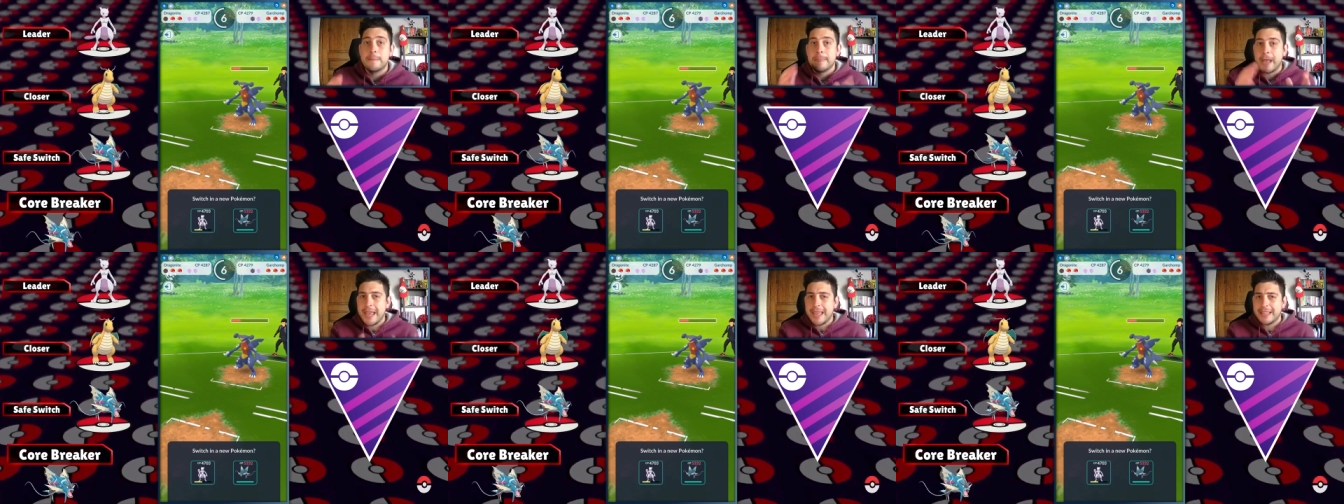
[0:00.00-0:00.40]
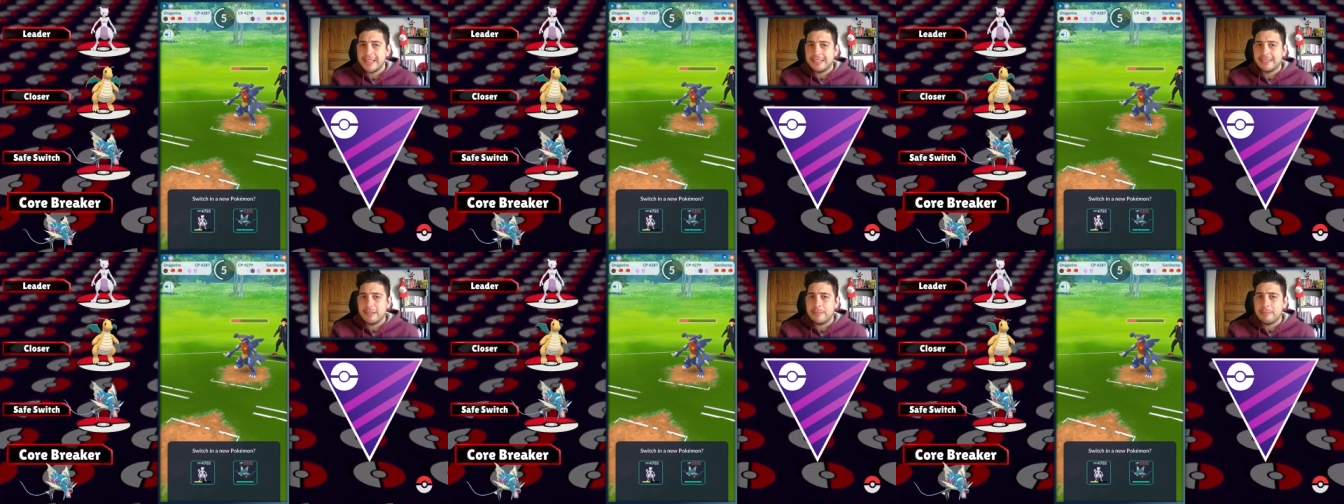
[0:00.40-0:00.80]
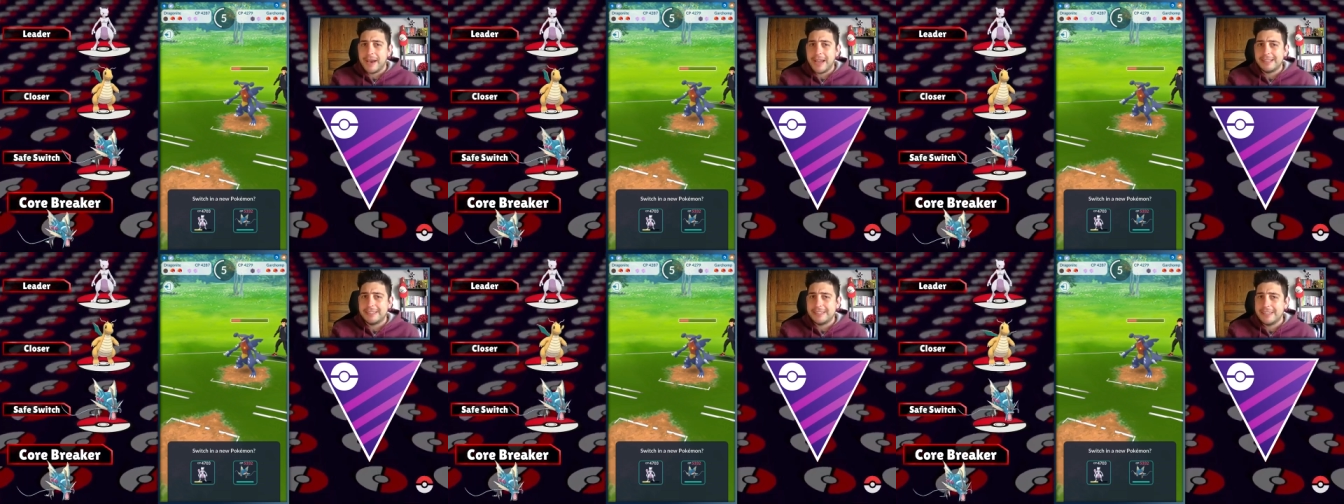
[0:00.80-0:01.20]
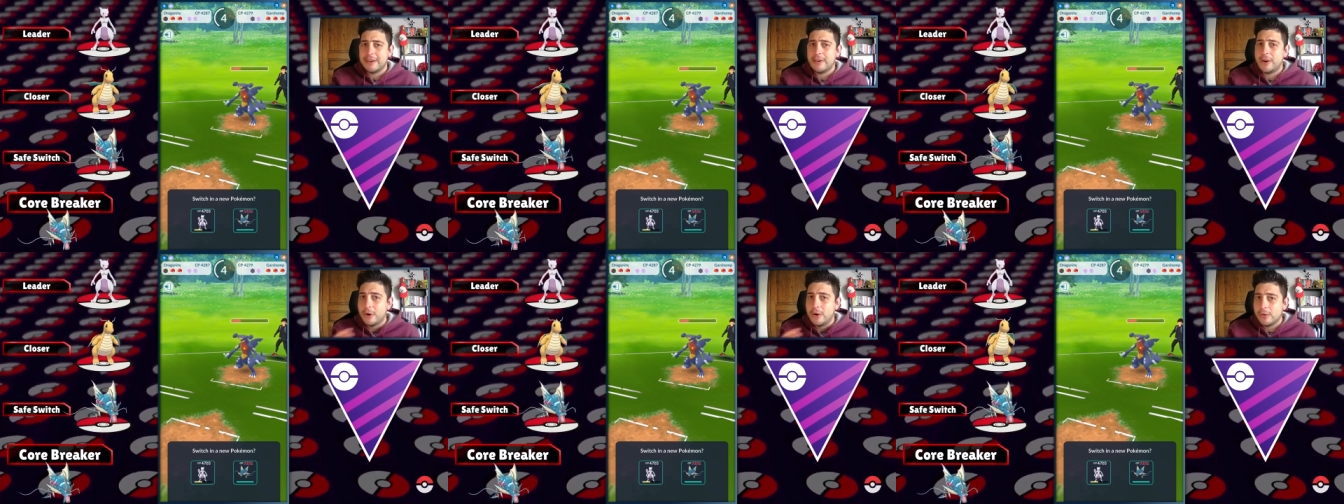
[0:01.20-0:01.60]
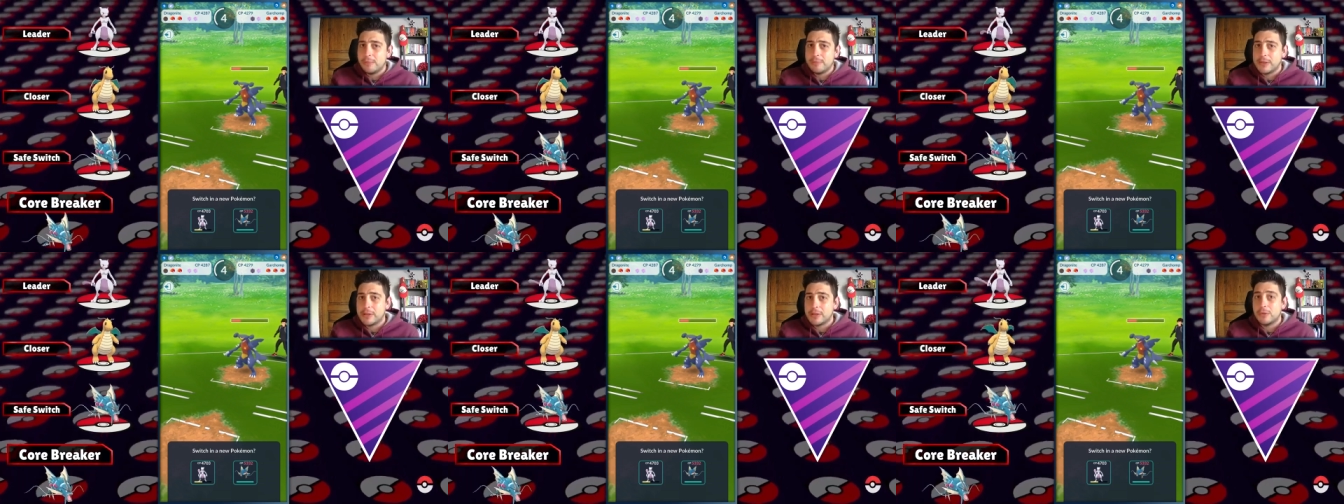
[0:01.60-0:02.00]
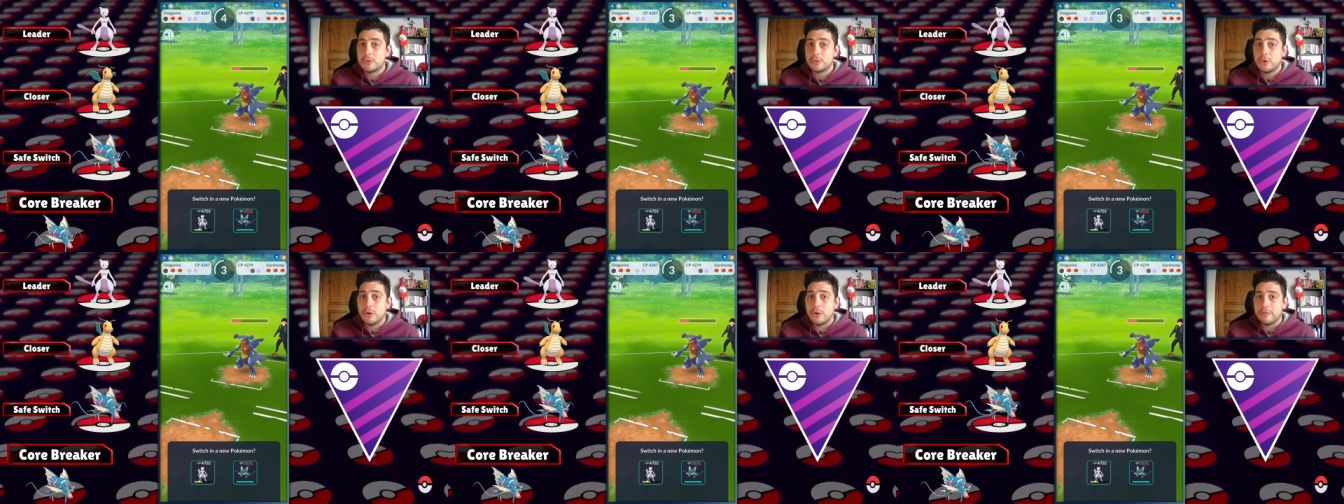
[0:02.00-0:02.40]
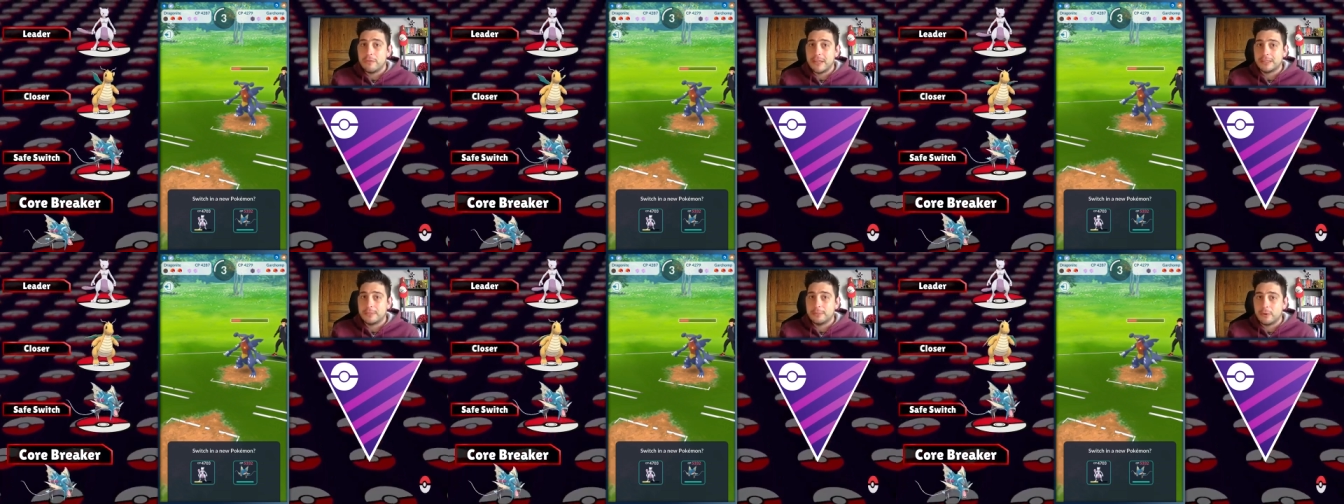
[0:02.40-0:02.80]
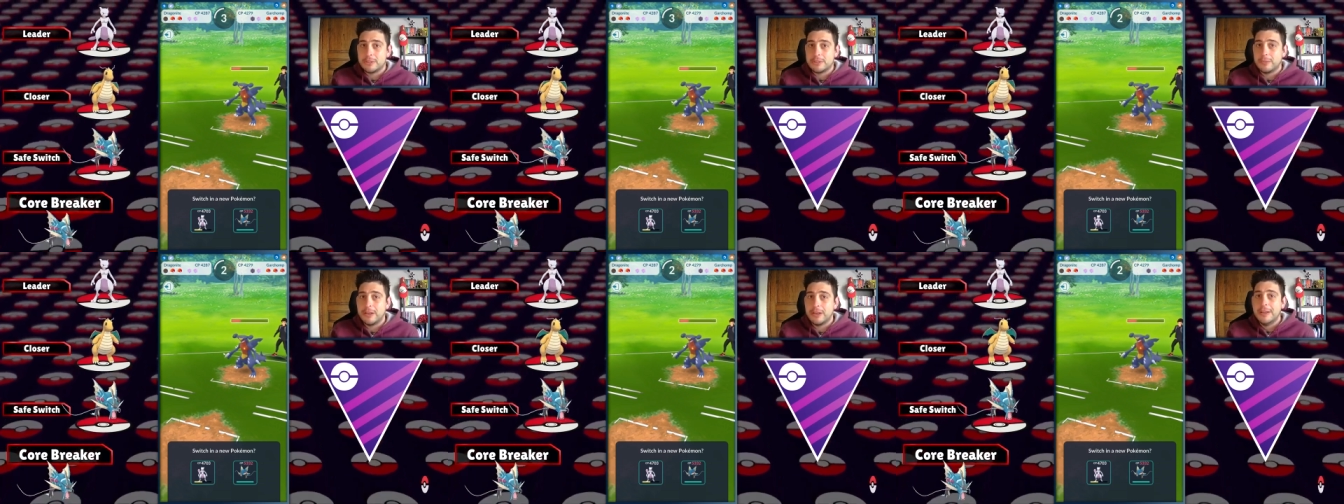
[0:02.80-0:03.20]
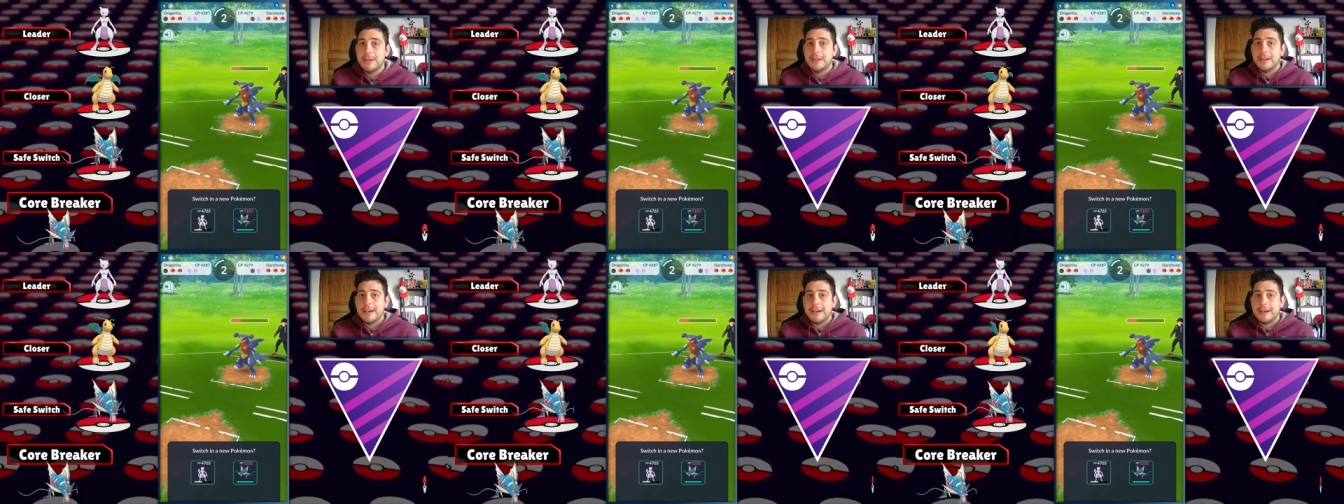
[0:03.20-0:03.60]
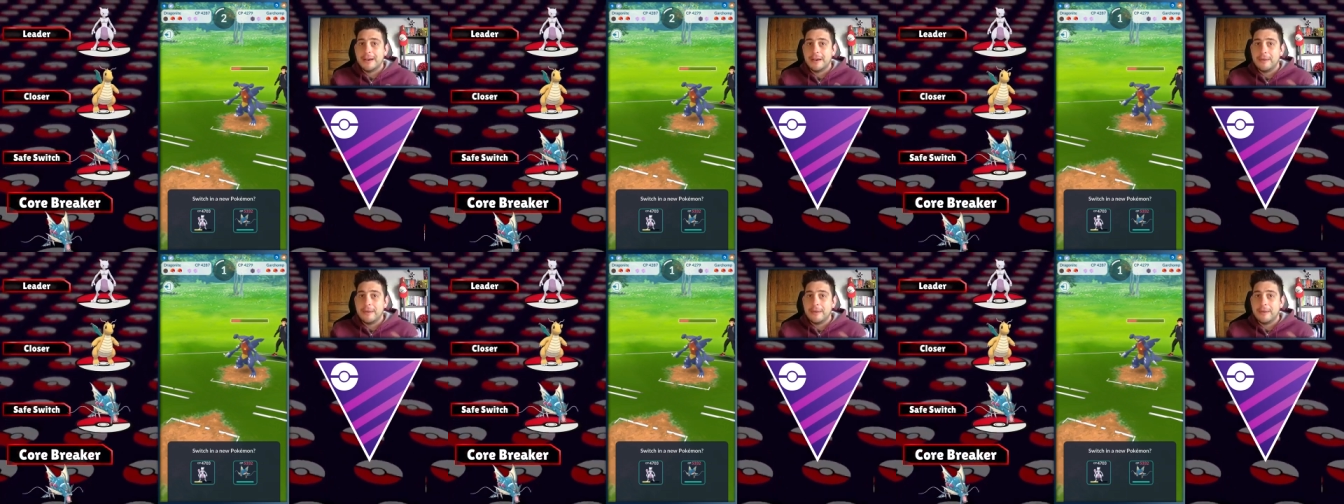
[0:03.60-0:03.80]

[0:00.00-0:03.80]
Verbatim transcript: I got the bite here only because of that possible uh,